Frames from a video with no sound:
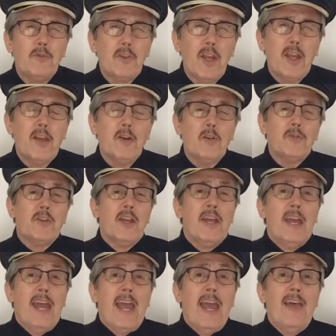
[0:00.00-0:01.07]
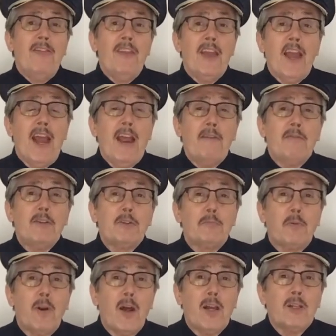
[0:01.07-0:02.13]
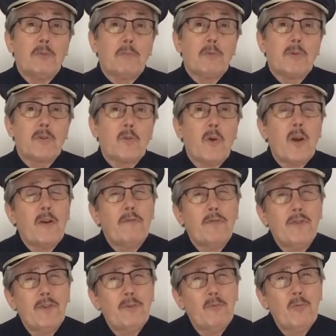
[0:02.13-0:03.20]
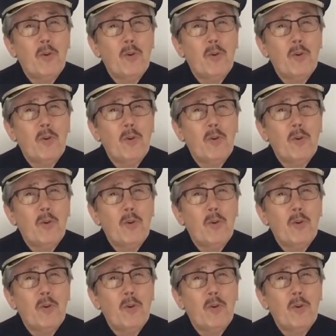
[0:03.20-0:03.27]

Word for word: sales and the average price per square foot,